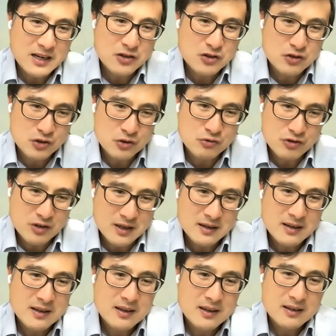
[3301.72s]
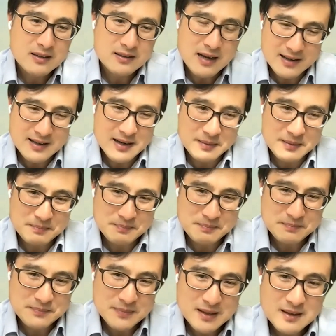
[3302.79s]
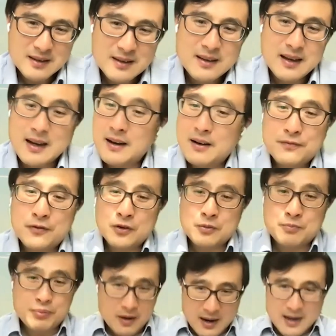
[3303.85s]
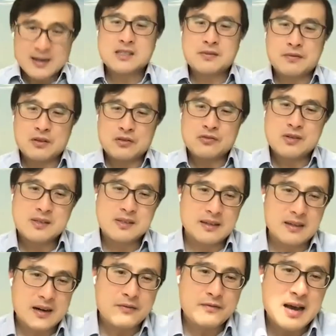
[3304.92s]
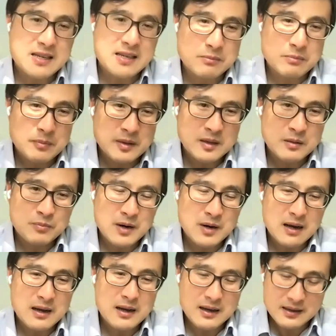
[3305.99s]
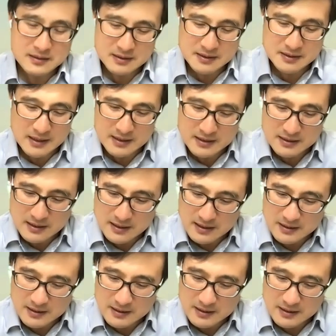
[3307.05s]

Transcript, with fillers: L-Nutra.com. For products, if you're interested in our fasting mimicking products,